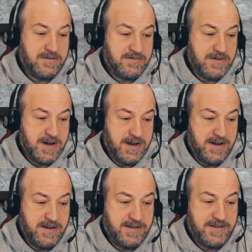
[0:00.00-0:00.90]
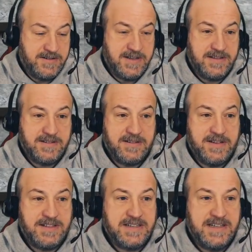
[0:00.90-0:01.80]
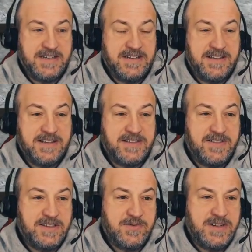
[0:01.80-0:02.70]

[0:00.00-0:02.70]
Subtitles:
run. So let's get into this. So this one